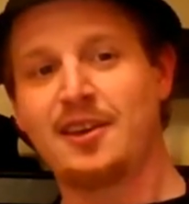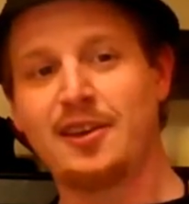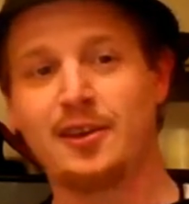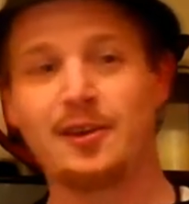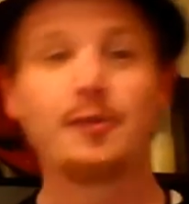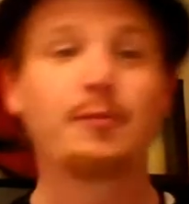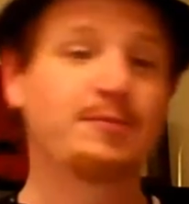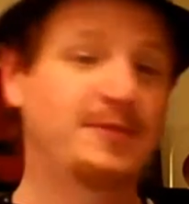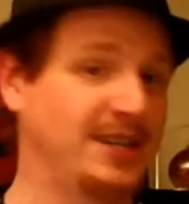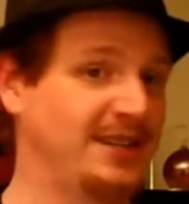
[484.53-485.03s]

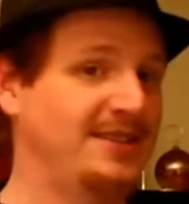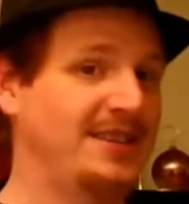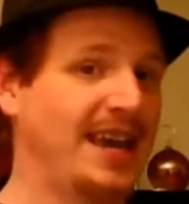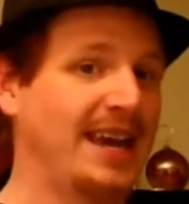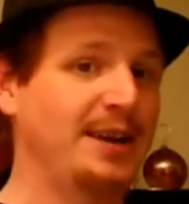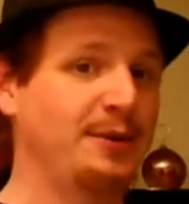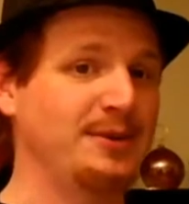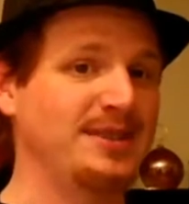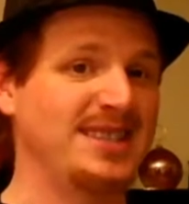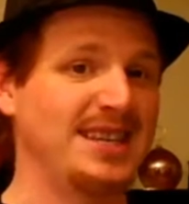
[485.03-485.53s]
You just said
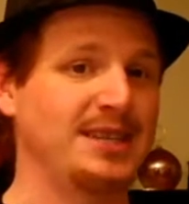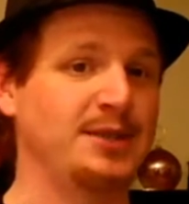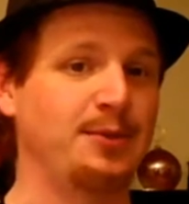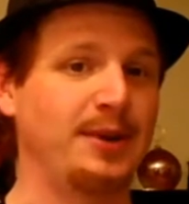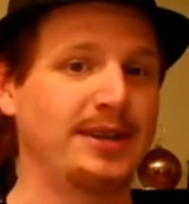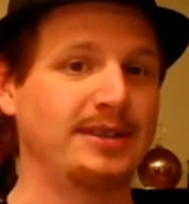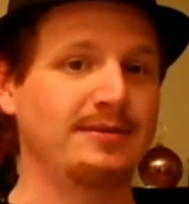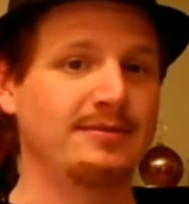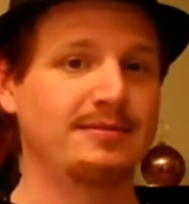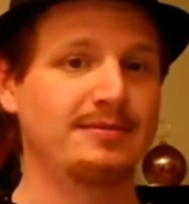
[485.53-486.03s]
it was this
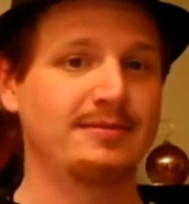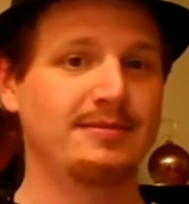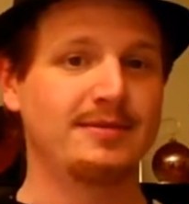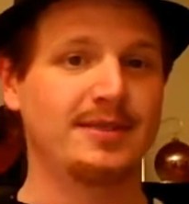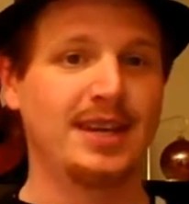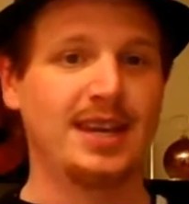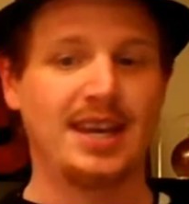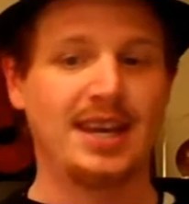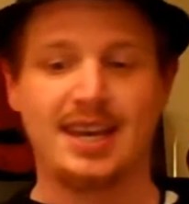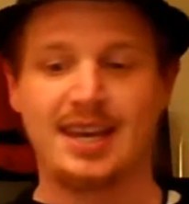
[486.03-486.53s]
one.
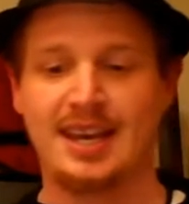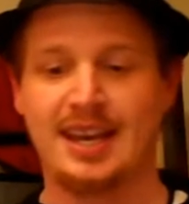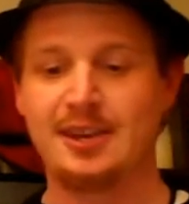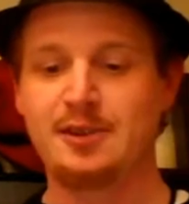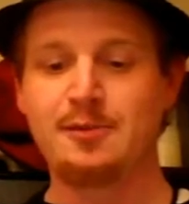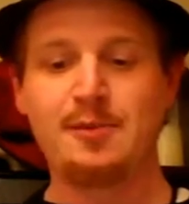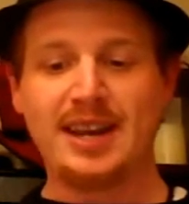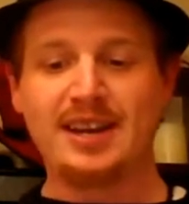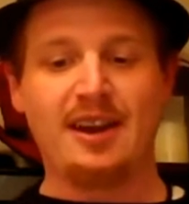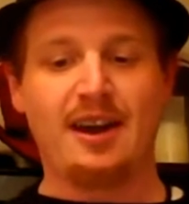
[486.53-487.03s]
And
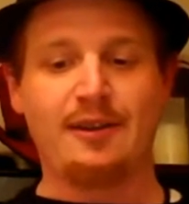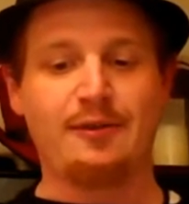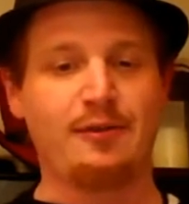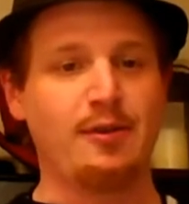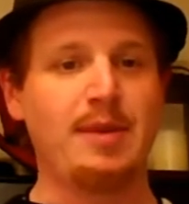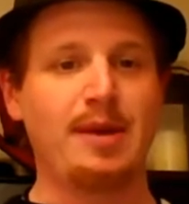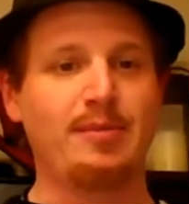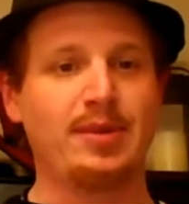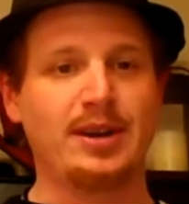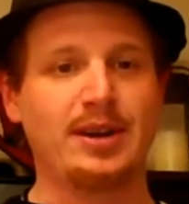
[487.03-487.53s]
you might not have
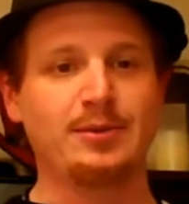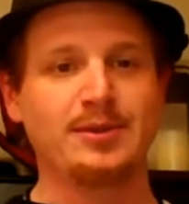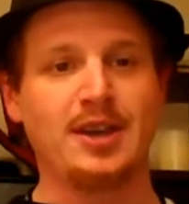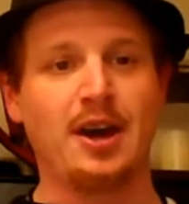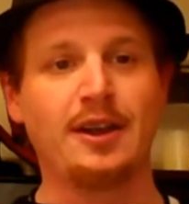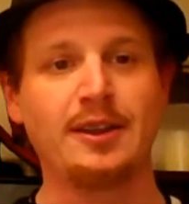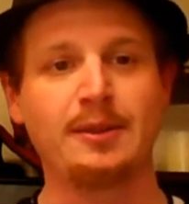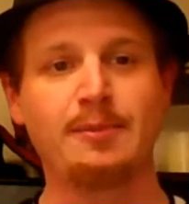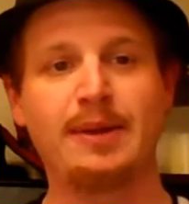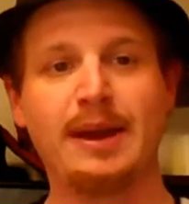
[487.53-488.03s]
remembered it was
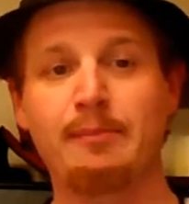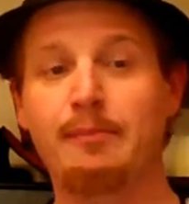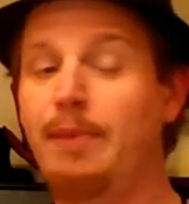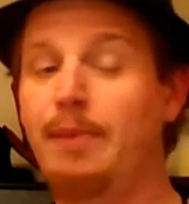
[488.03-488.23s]
called a pip,